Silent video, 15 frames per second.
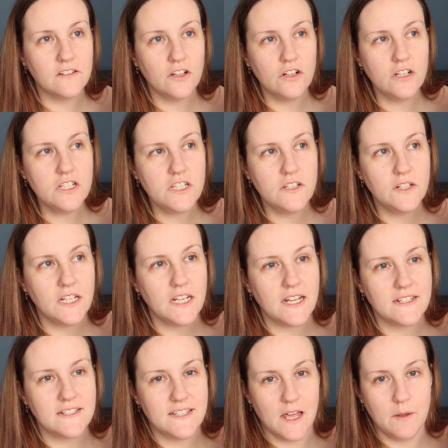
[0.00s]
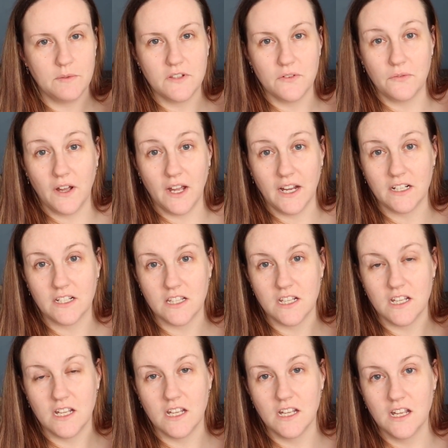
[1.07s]
as long as you can accept the fact
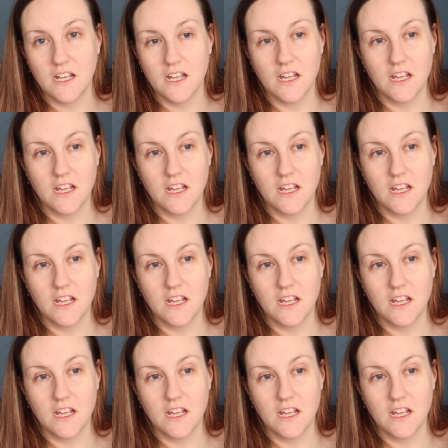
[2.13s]
that